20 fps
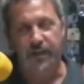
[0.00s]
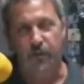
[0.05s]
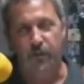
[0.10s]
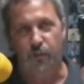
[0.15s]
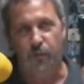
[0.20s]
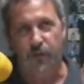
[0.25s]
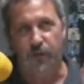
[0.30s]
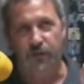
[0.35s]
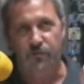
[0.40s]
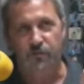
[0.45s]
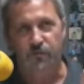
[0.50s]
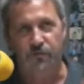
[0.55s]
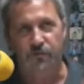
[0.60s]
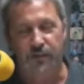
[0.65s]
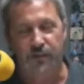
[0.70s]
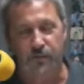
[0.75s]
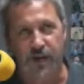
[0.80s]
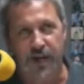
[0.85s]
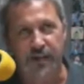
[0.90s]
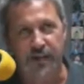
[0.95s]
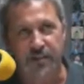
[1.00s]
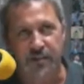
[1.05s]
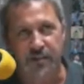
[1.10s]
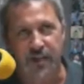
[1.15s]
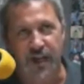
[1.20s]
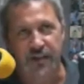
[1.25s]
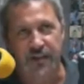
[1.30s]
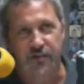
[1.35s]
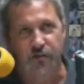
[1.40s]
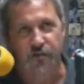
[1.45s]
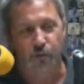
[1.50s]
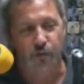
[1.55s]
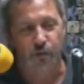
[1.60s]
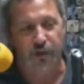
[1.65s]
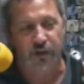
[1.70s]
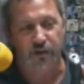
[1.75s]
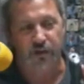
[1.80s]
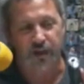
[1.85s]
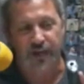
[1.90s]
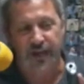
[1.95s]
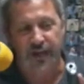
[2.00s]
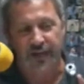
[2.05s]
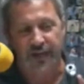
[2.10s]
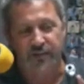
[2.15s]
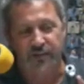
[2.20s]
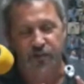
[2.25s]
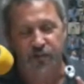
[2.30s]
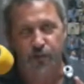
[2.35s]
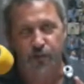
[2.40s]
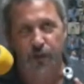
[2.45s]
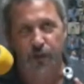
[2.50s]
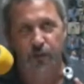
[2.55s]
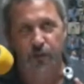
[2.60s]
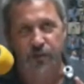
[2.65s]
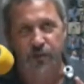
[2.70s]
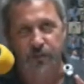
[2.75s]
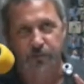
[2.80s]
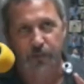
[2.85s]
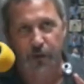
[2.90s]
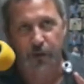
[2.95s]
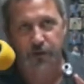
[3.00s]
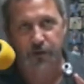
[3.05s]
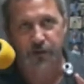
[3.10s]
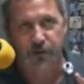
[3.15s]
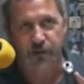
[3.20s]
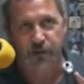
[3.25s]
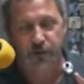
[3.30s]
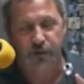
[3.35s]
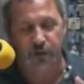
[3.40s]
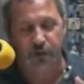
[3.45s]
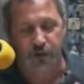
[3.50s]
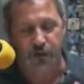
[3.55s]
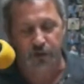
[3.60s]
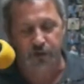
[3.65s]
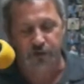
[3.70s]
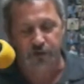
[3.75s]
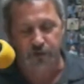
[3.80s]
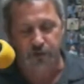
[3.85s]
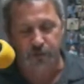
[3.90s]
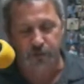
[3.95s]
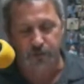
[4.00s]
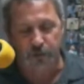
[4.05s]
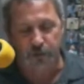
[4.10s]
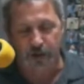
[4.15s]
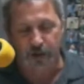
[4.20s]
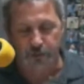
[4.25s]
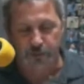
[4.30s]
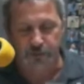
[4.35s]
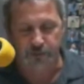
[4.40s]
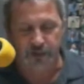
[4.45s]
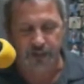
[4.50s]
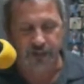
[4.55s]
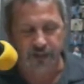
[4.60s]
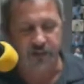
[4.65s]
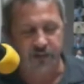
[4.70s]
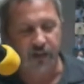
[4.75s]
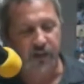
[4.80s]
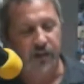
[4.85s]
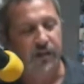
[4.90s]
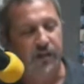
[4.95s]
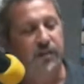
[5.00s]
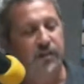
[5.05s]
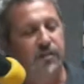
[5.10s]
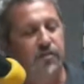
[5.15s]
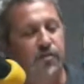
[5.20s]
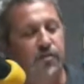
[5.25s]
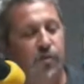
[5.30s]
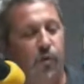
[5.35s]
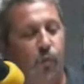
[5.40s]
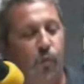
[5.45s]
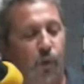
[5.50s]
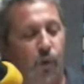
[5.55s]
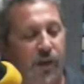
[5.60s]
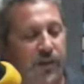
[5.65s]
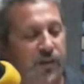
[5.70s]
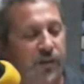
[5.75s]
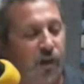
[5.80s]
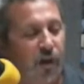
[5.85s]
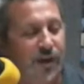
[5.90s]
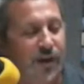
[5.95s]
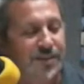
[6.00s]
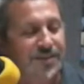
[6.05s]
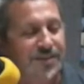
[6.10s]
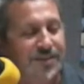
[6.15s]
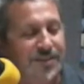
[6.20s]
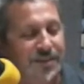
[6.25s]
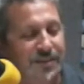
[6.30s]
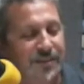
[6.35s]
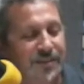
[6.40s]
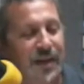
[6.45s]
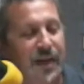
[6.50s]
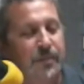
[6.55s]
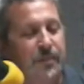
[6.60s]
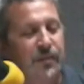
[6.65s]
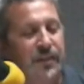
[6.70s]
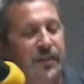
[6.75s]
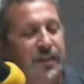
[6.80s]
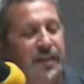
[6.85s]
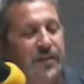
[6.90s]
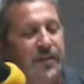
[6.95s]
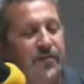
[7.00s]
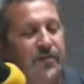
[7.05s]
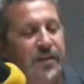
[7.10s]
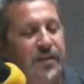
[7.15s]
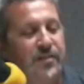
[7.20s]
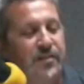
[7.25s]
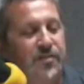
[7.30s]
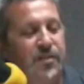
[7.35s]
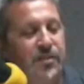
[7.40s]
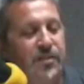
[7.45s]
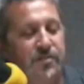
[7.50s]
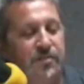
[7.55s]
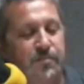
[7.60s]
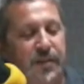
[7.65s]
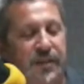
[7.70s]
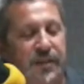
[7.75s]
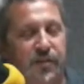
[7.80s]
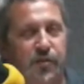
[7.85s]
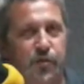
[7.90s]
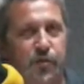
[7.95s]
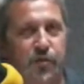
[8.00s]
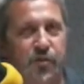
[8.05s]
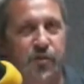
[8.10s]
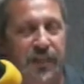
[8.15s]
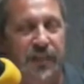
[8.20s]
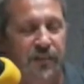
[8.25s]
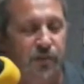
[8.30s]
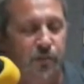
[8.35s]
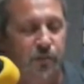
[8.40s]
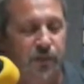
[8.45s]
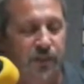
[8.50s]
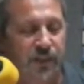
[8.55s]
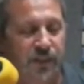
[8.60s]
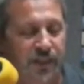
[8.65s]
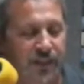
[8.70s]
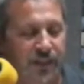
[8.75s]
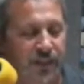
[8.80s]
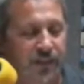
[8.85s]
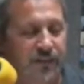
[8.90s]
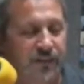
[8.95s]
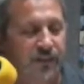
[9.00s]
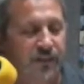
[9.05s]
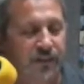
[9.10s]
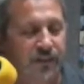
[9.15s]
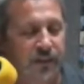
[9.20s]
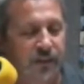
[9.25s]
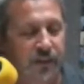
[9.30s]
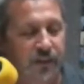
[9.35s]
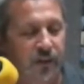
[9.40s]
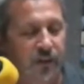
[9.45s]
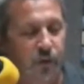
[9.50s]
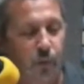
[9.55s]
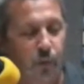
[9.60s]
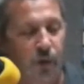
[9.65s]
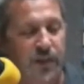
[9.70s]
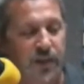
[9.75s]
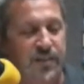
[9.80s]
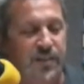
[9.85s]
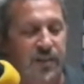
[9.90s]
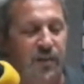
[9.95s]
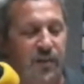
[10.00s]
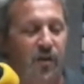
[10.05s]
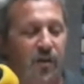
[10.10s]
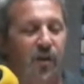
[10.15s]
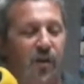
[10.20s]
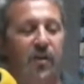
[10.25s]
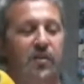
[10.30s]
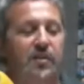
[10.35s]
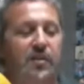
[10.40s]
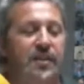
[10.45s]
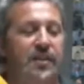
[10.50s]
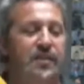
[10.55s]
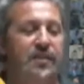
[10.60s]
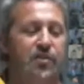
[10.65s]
and we rack the slide to the rear, and it's doing what it's supposed to do, and it goes into its proper place. So what causes it? I believe it's just being too gentle with the gun. What is it called?